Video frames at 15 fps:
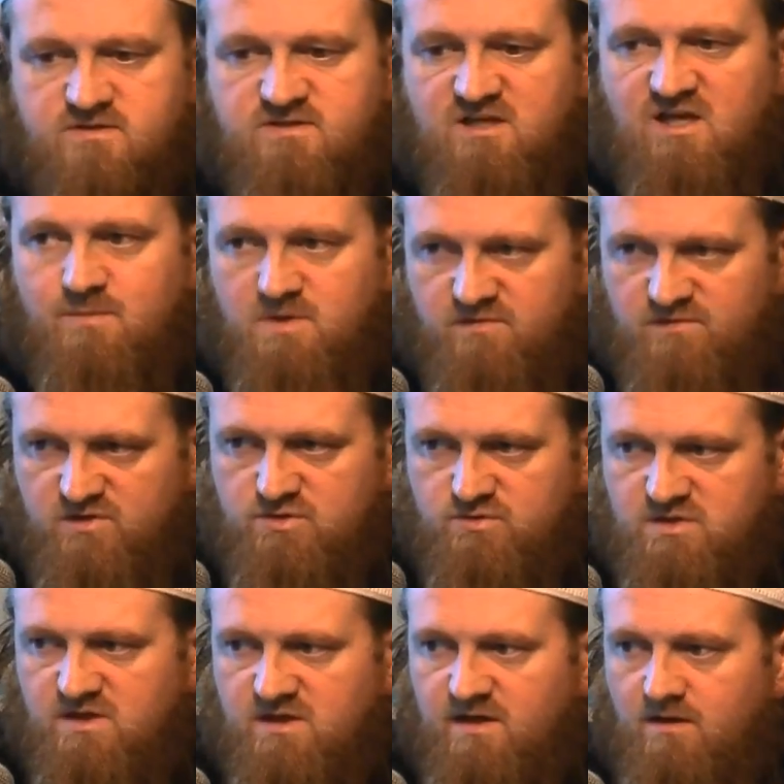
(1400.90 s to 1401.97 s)
a couple of issues
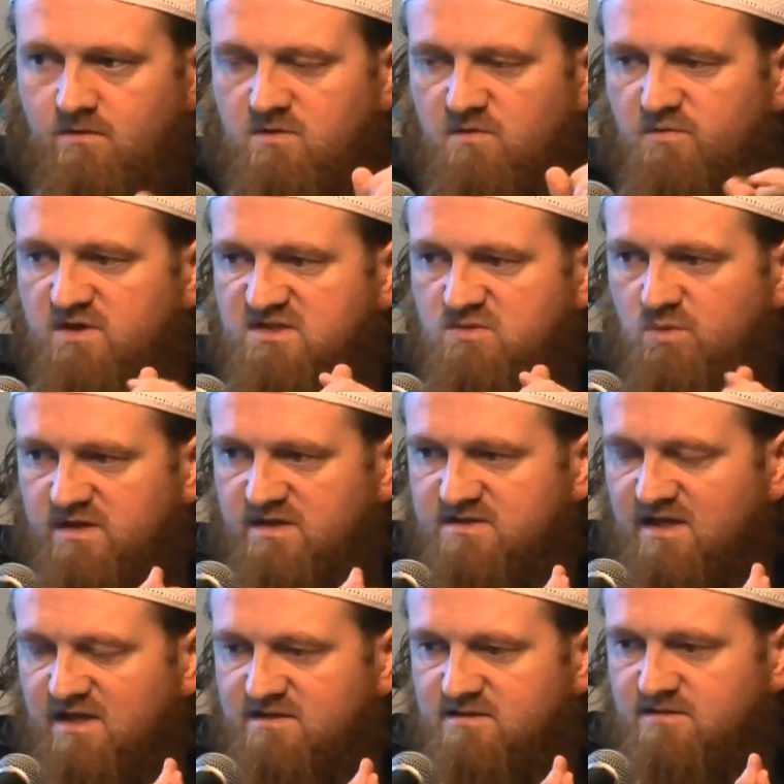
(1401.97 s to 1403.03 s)
here now. The first one is
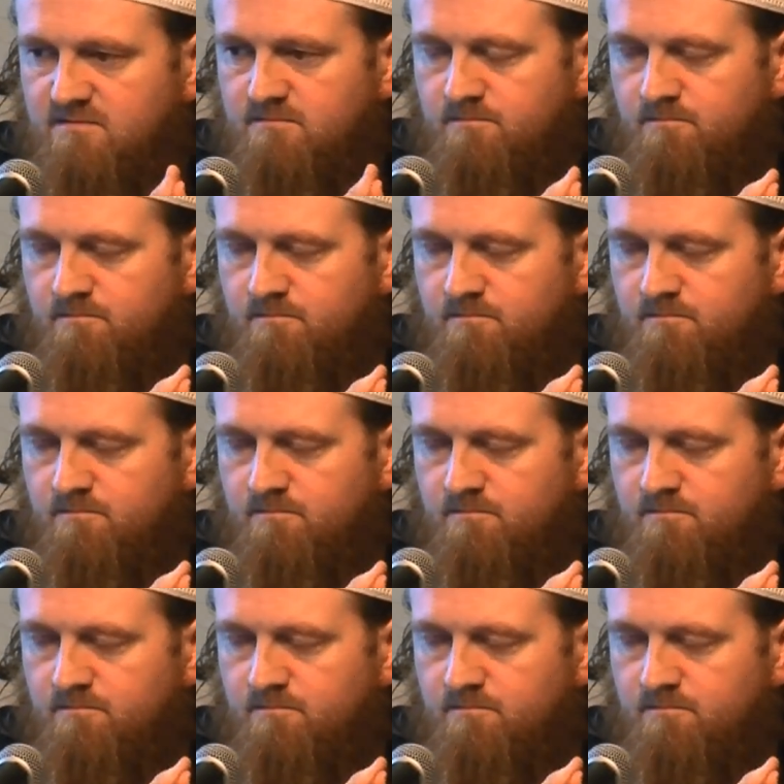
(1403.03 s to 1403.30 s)
that